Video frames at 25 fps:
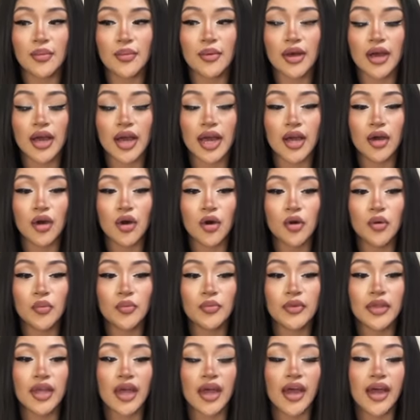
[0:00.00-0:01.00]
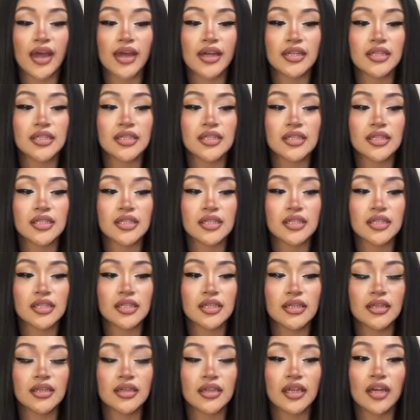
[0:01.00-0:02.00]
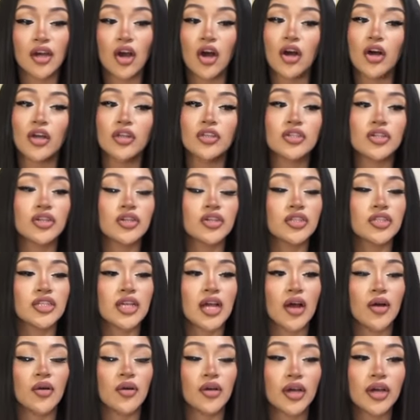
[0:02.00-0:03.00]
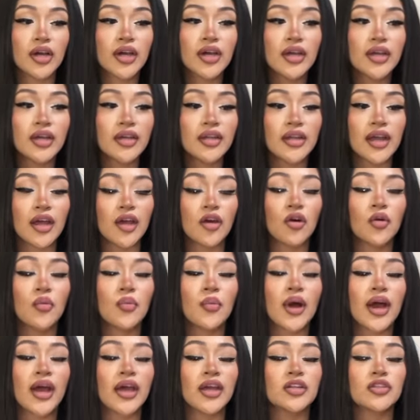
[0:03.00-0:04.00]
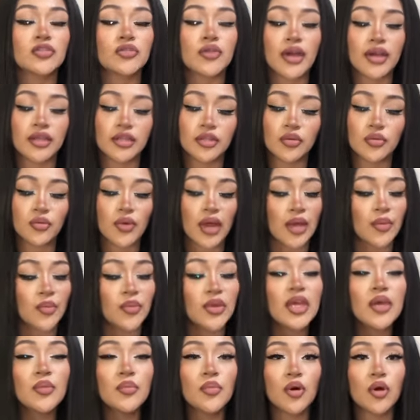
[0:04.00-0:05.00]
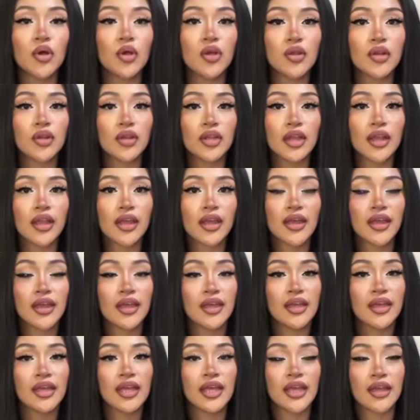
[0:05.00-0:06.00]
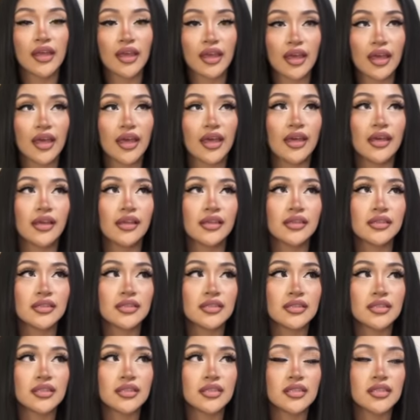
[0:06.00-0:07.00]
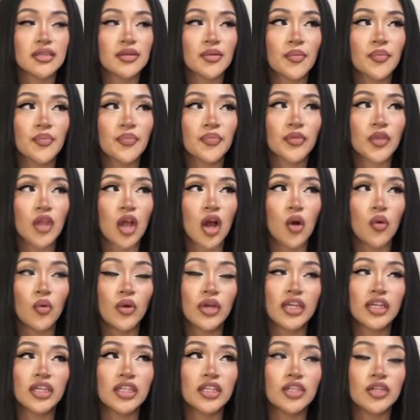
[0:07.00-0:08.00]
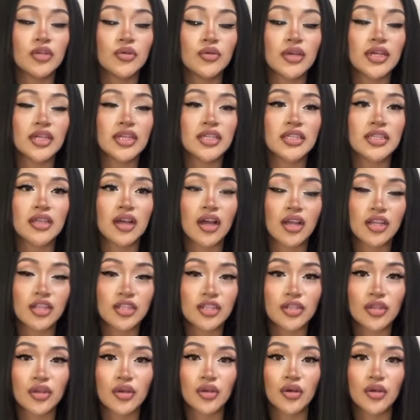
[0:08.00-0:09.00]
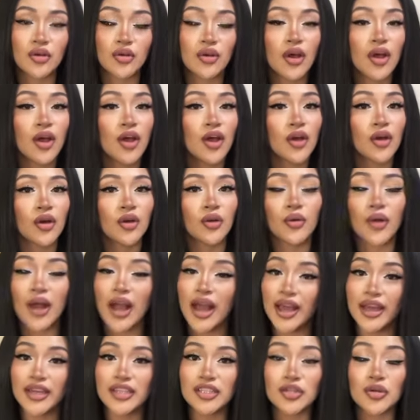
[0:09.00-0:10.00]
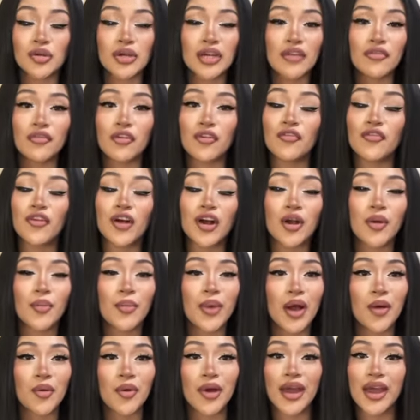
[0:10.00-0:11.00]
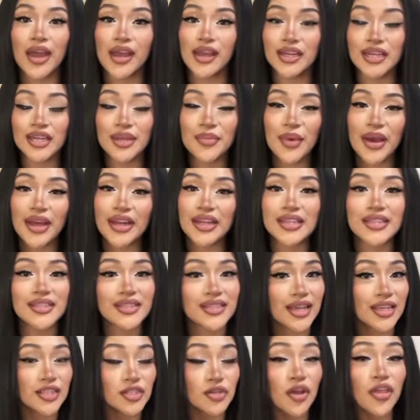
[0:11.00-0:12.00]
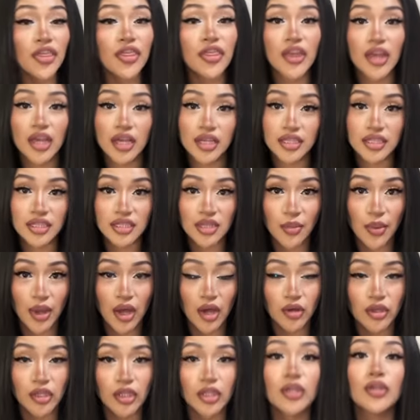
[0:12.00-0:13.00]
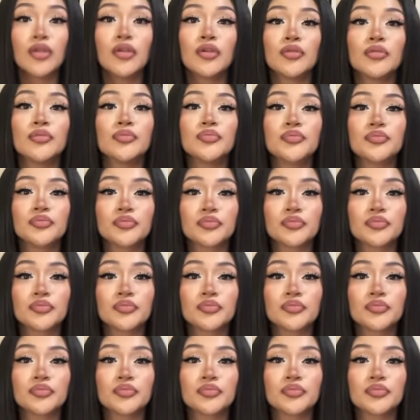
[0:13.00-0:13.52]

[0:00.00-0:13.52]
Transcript: I hope that it all turns out good. I hope I attract the right people, and all we can do is hustle, grind. Don't give a fuck about what anybody says or thinks about you.